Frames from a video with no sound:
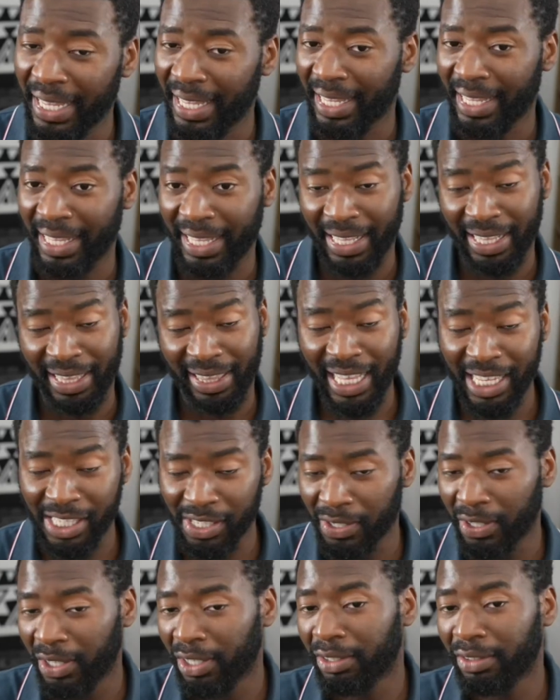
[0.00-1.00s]
That's
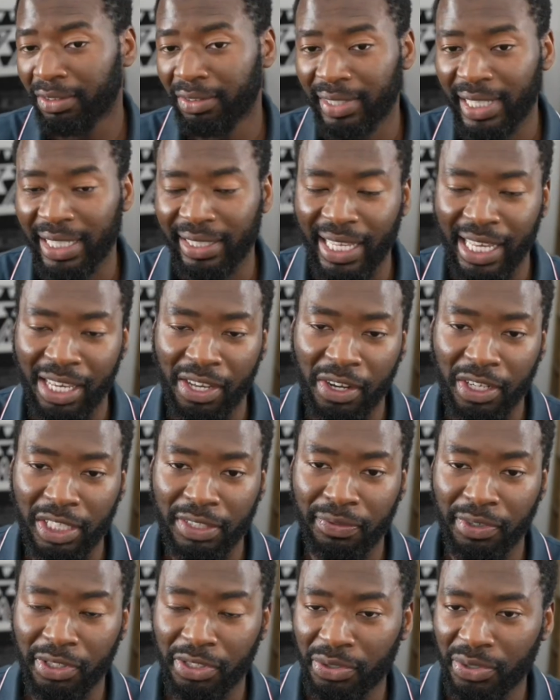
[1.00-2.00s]
all that I got for
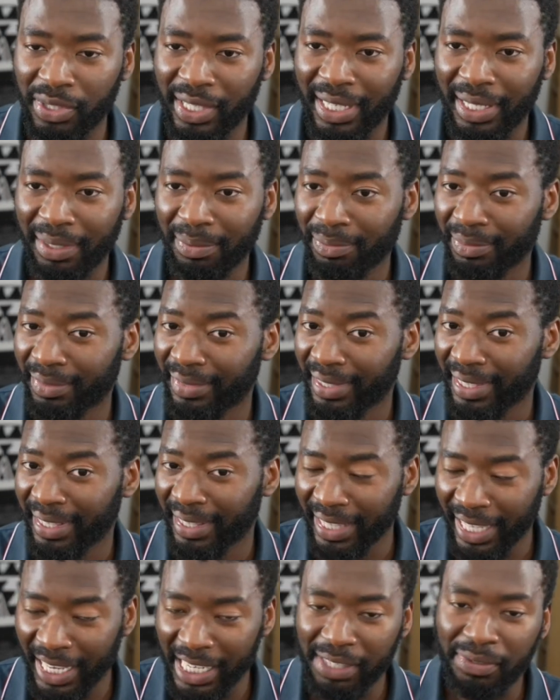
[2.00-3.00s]
today. Thanks
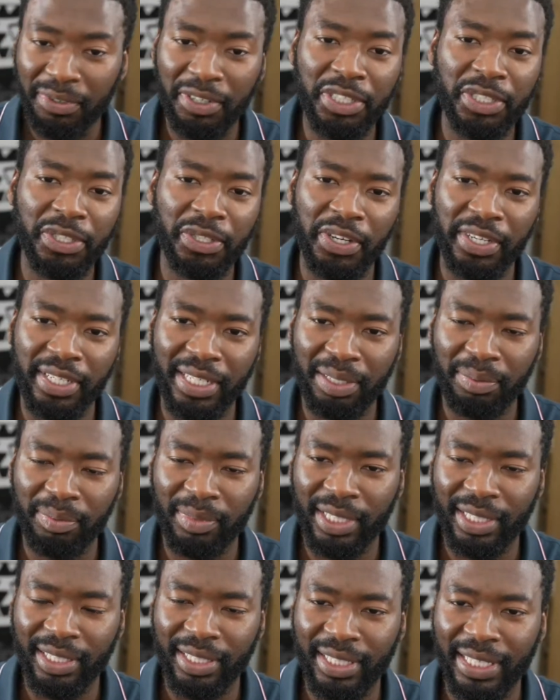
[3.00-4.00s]
for joining me.
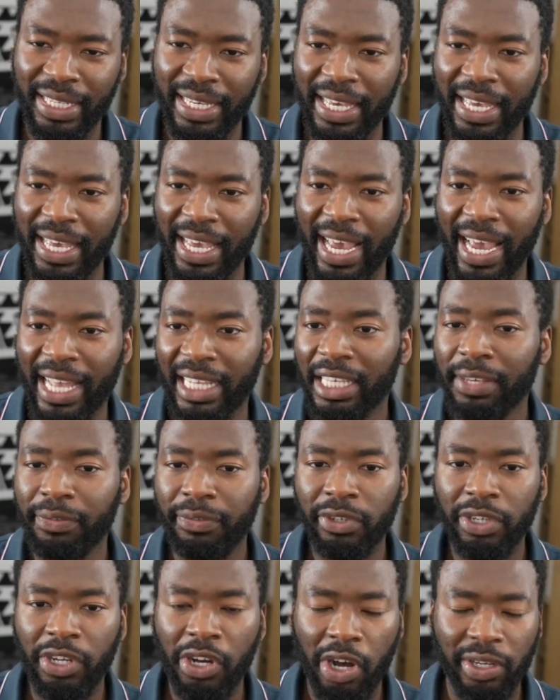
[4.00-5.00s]
And if you
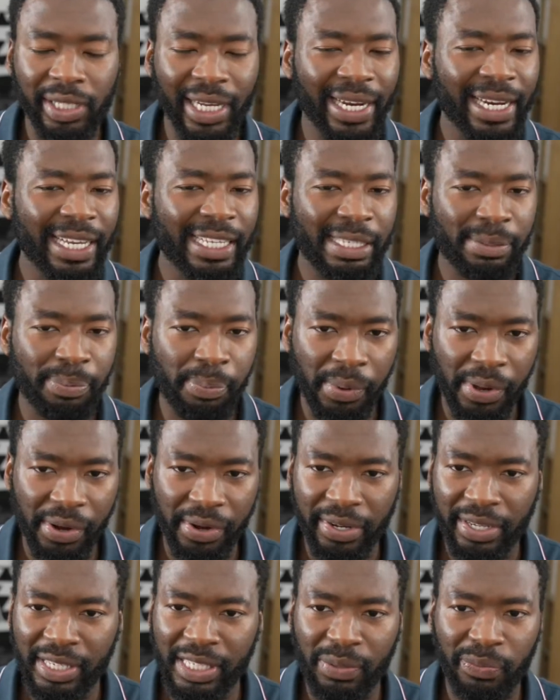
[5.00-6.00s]
got an
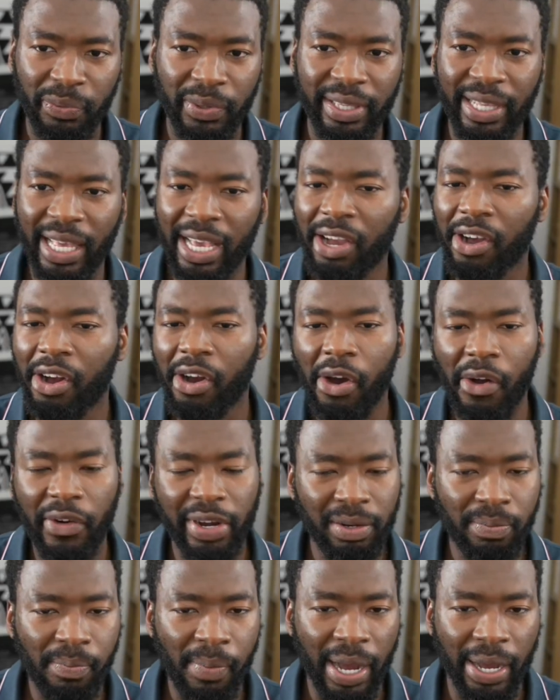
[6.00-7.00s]
experience with incurring
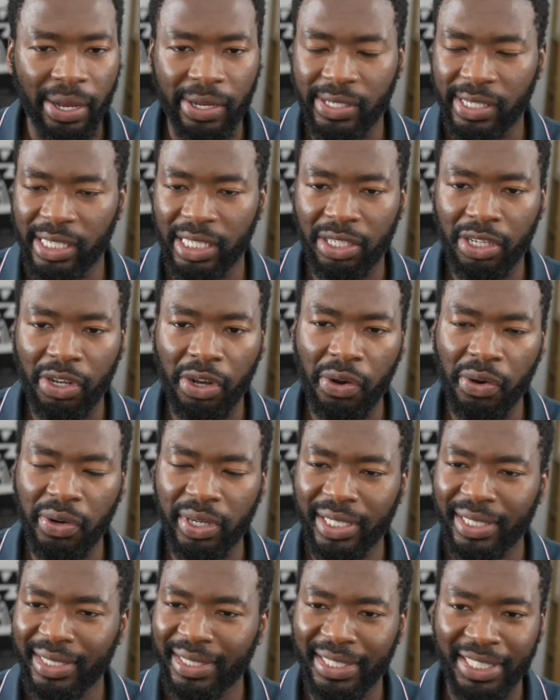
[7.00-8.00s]
bias in coding,
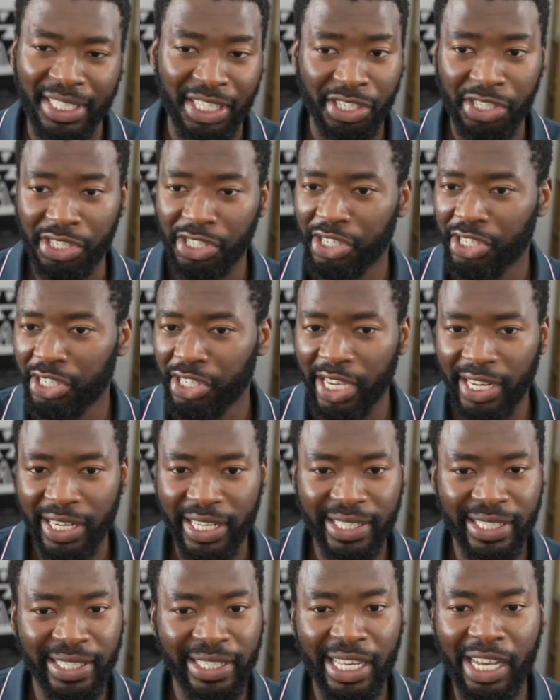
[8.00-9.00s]
share it in the
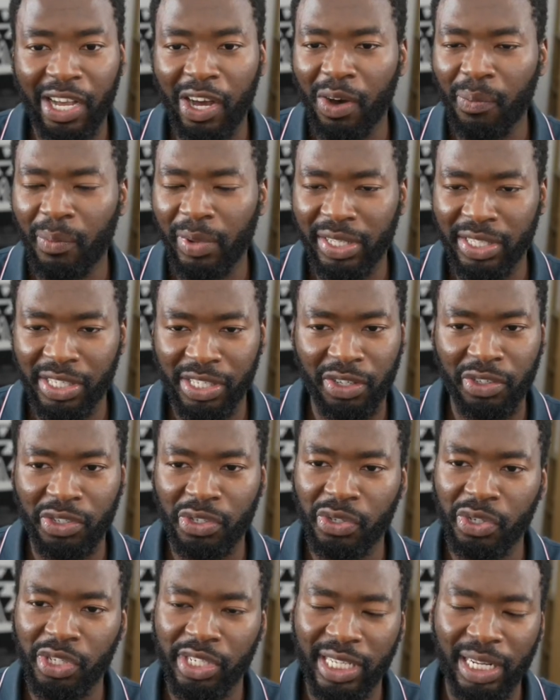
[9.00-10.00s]
comments on
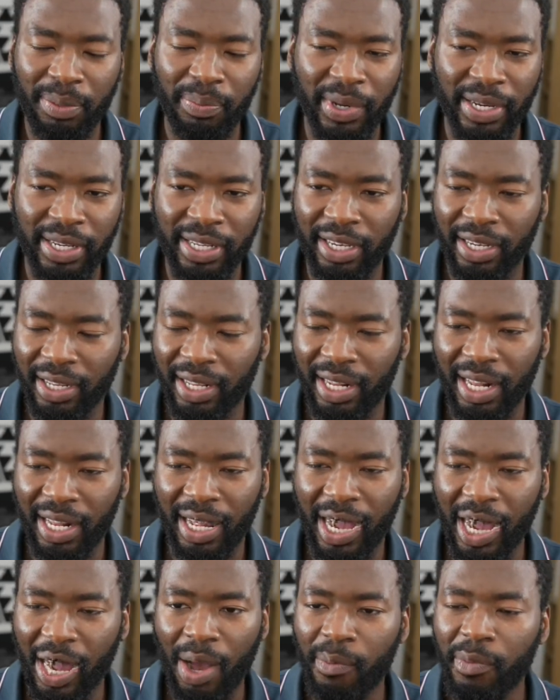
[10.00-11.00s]
social media. I'll
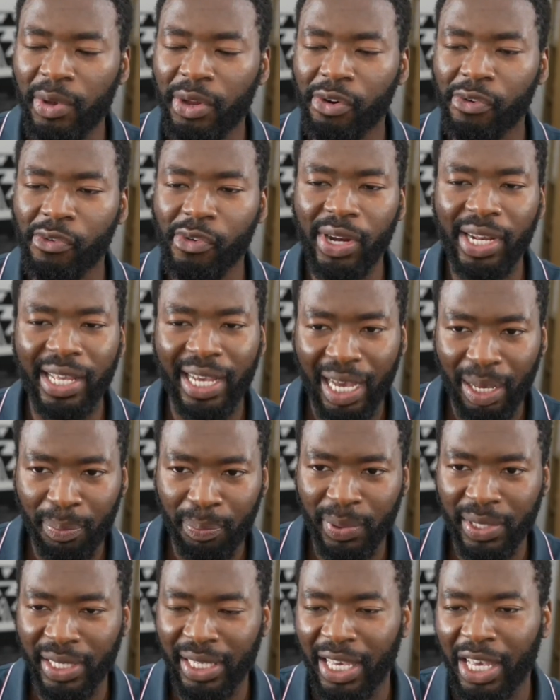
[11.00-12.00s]
be really happy
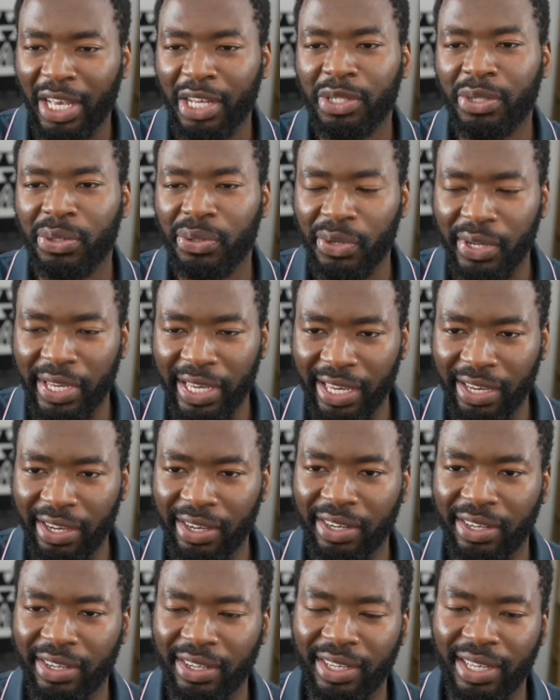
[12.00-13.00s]
to hear
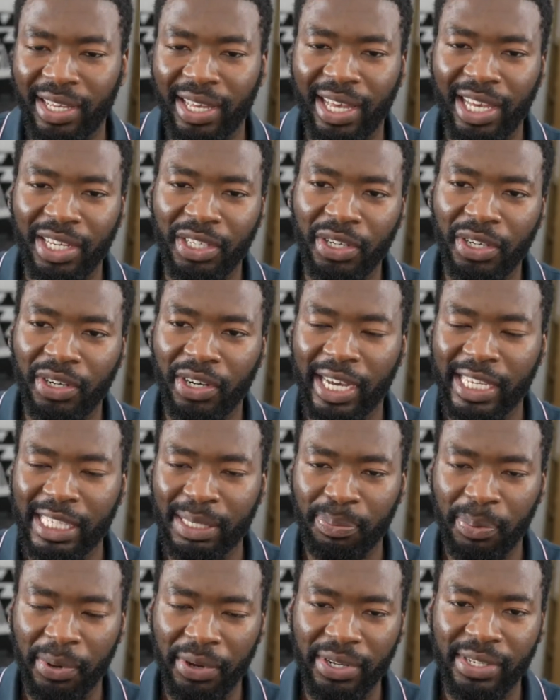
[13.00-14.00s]
your
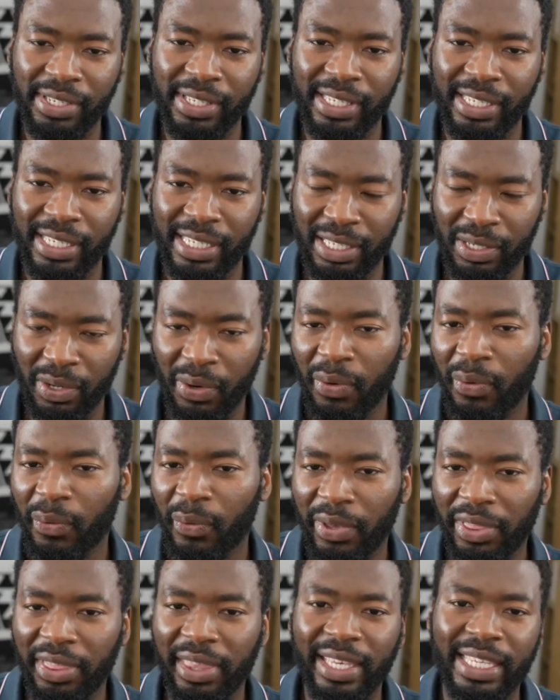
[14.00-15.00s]
experiences with
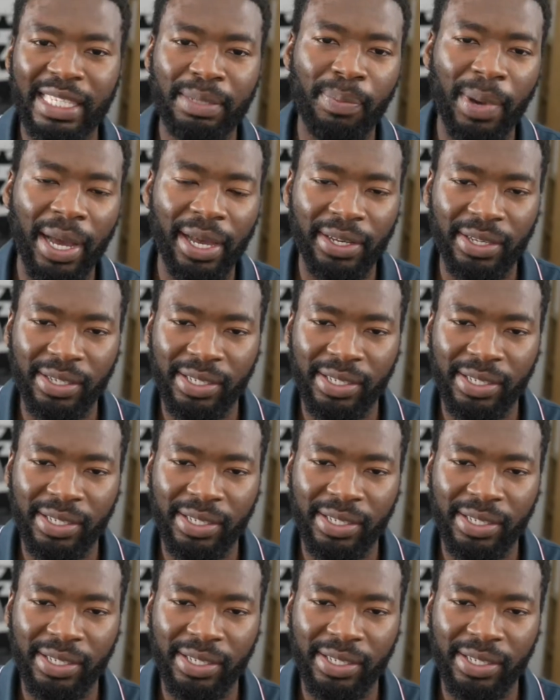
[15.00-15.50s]
this bias.